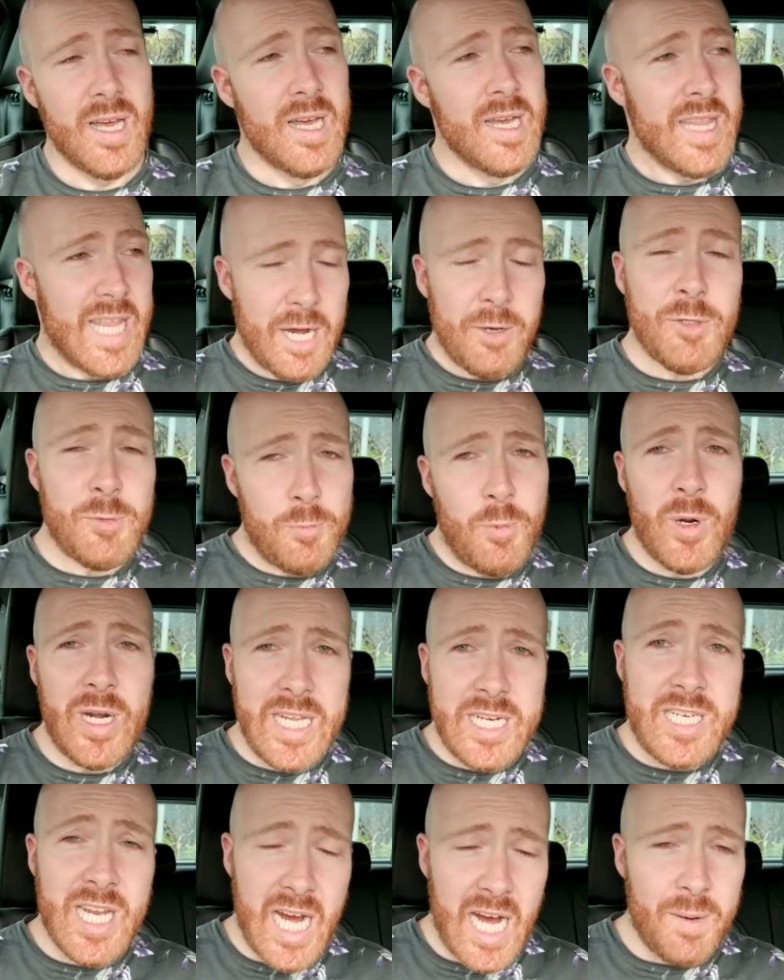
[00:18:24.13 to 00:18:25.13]
That was pretty
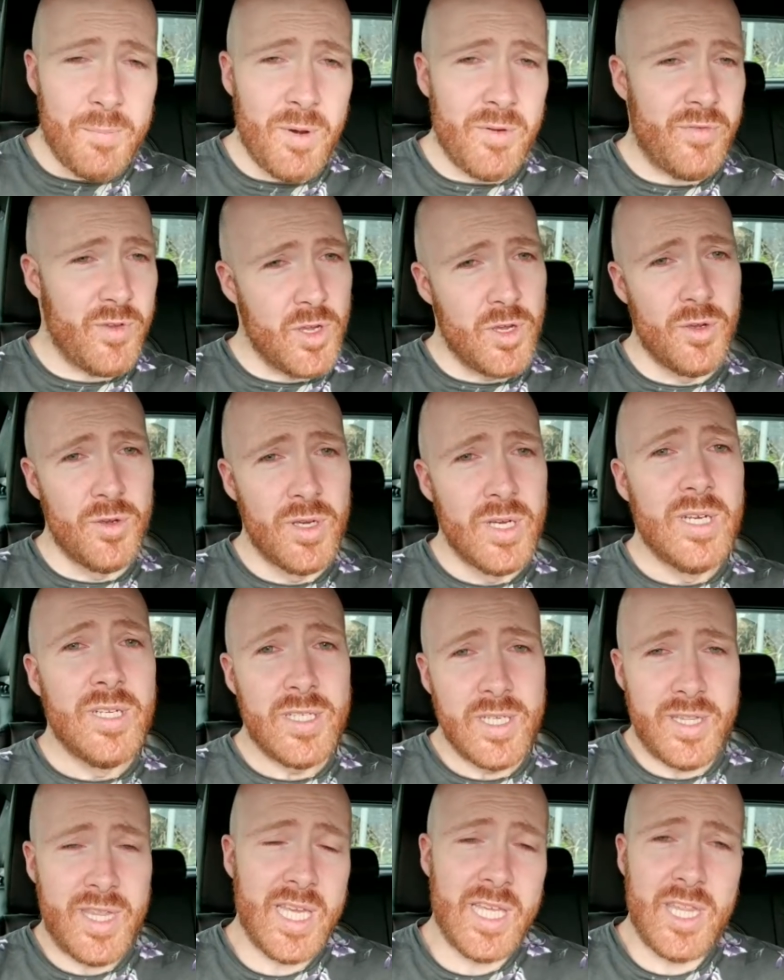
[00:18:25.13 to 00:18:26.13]
dumb of you to
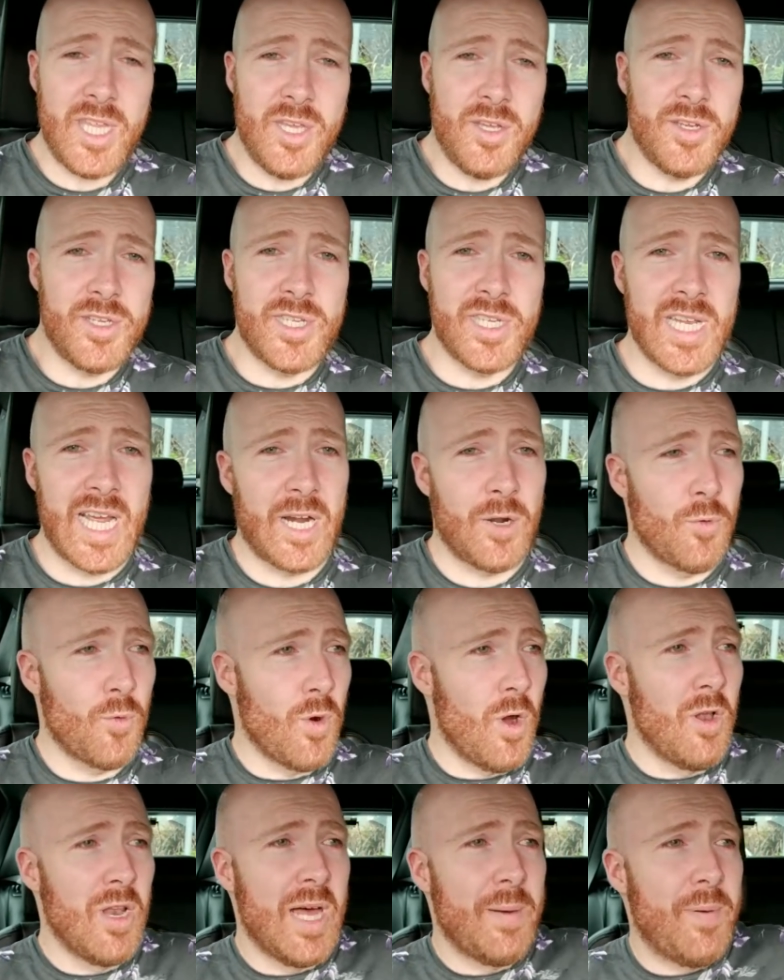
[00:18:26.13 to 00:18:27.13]
think that you could just like
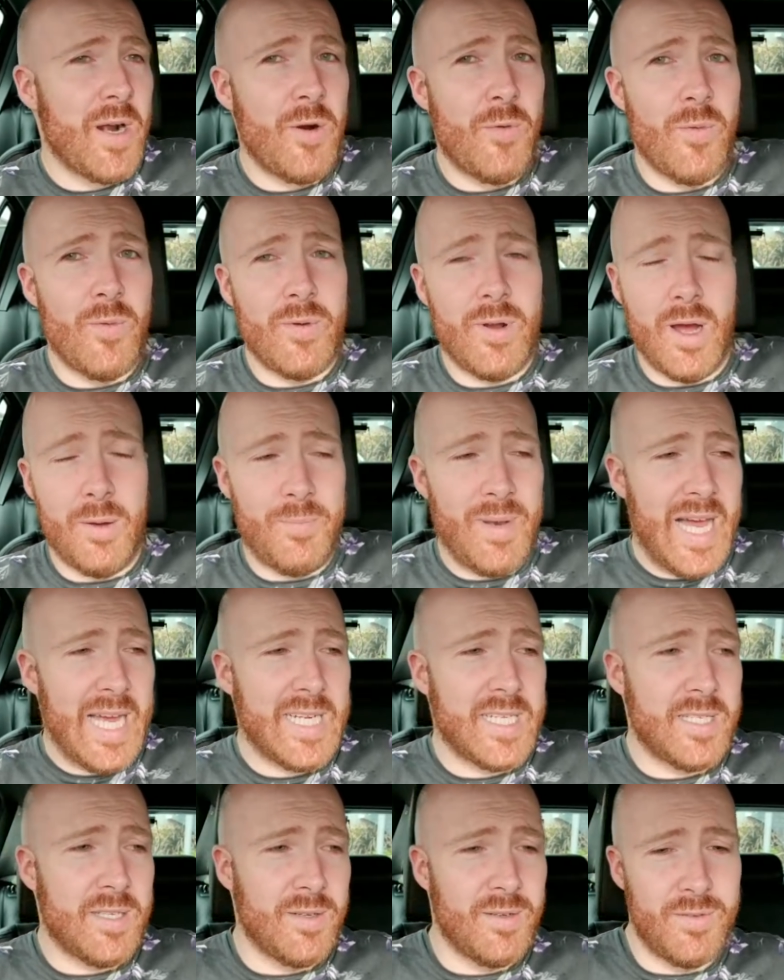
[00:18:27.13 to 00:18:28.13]
roll up on a black
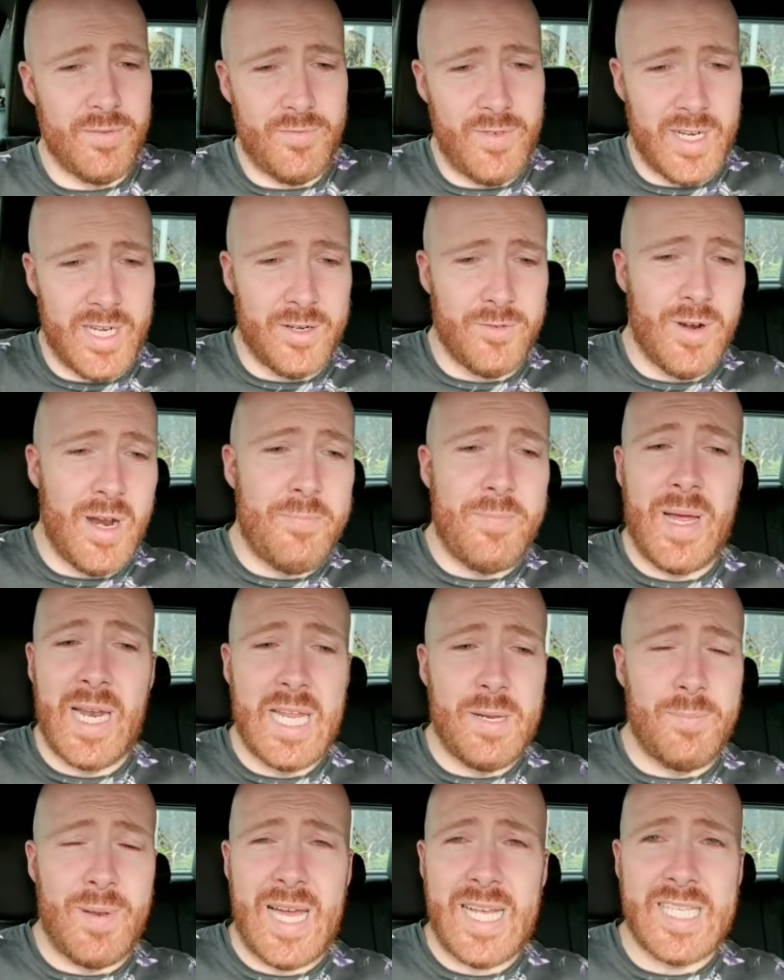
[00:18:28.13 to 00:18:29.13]
fucking red
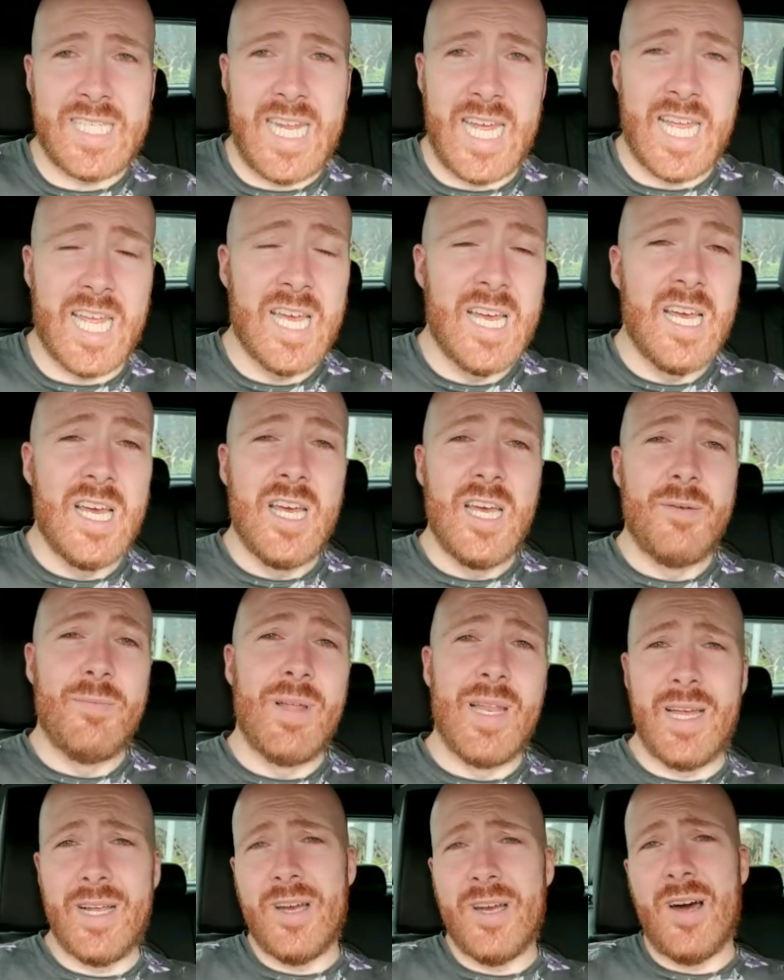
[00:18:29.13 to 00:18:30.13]
belly black snake and be
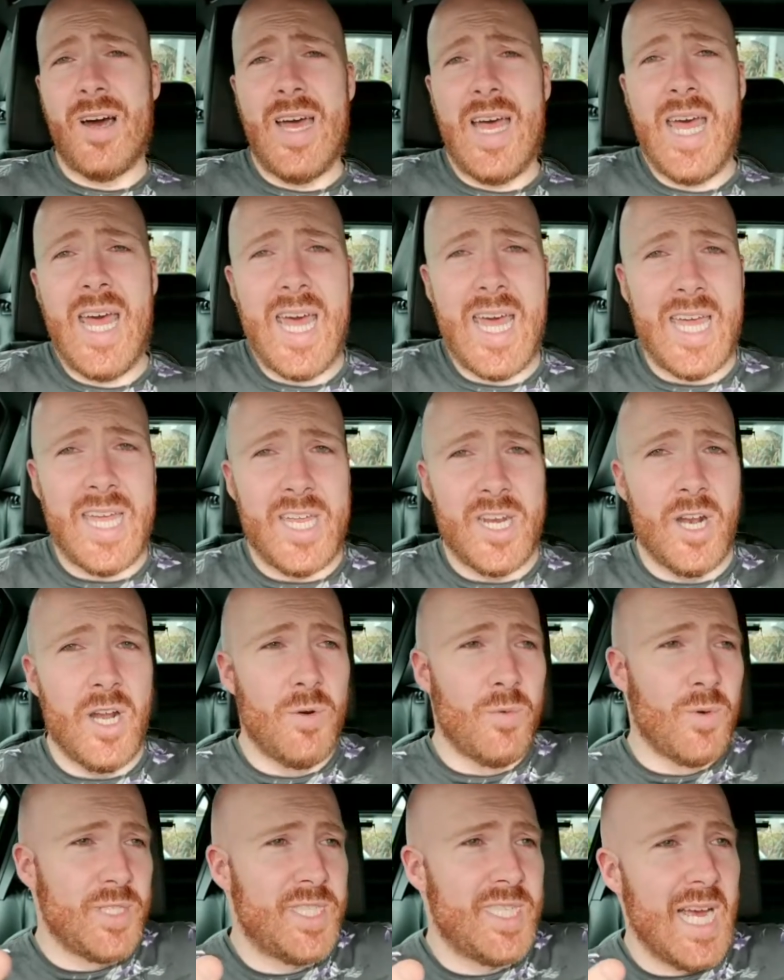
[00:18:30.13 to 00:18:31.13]
like, oh, hey, you know,
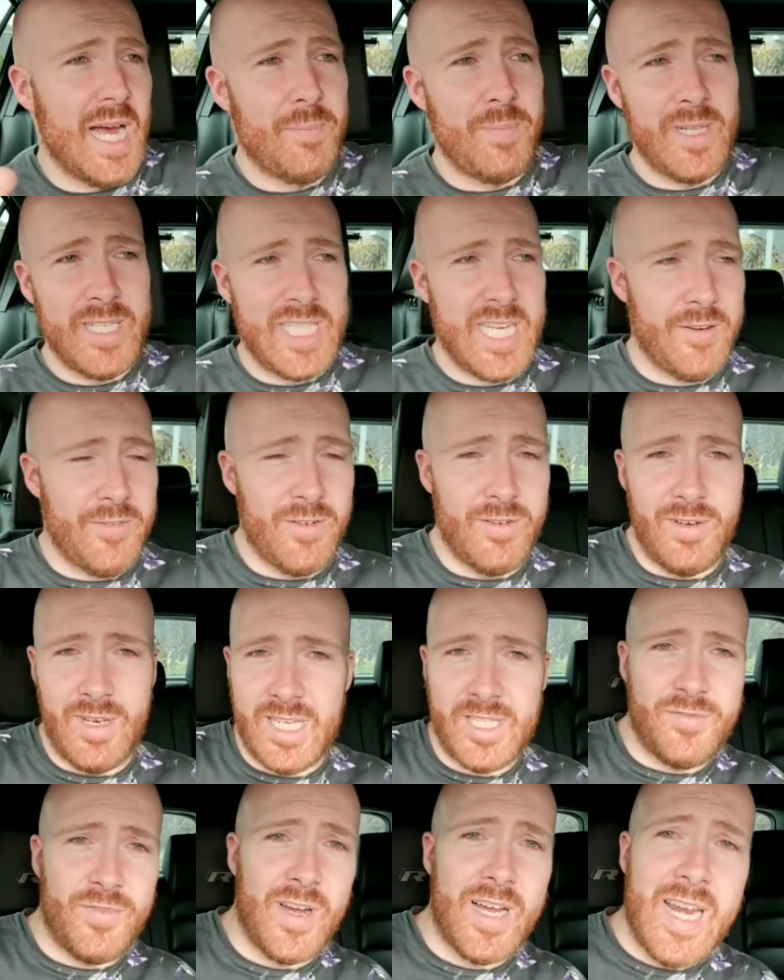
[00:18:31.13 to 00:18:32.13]
what's up?
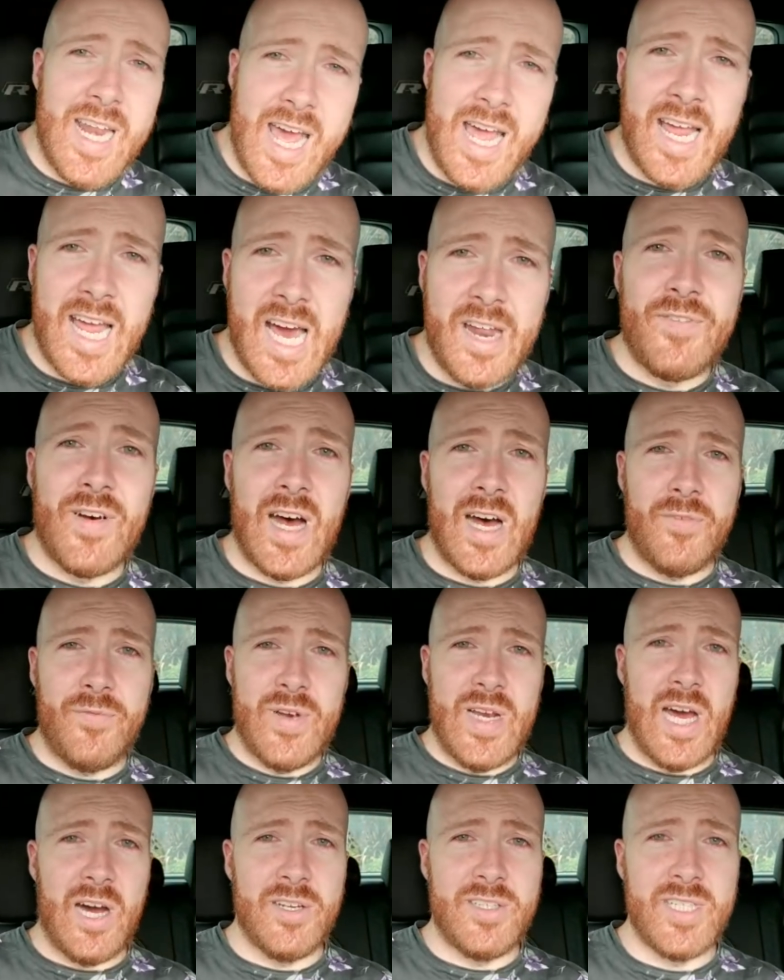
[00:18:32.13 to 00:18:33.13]
Let's fucking hang out for half an
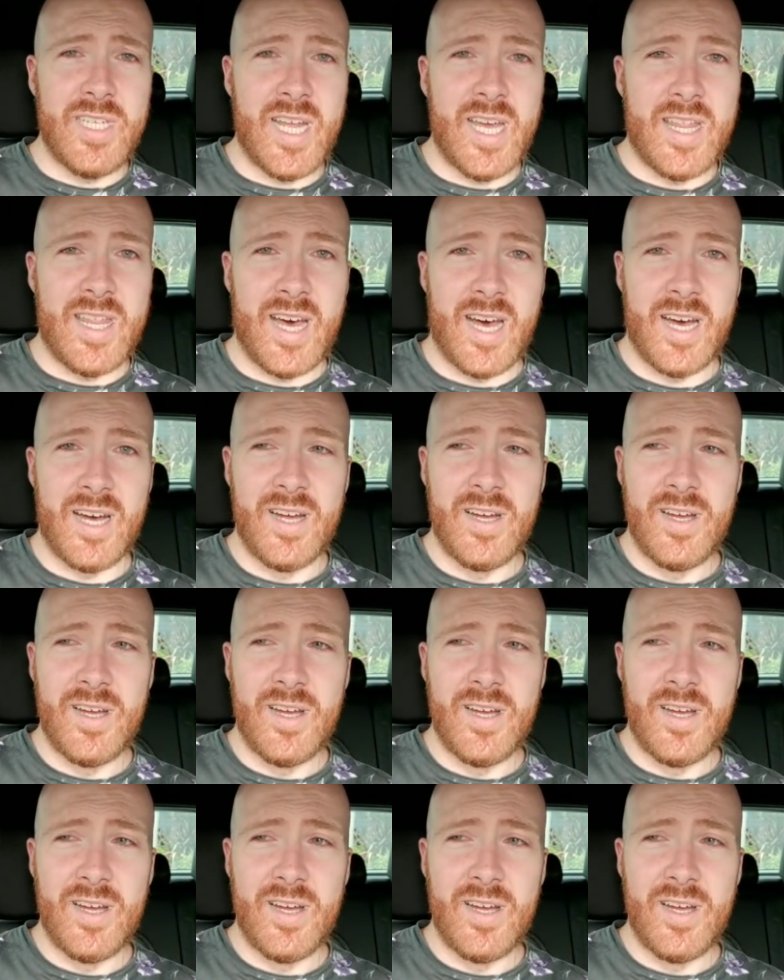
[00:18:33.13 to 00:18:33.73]
hour together.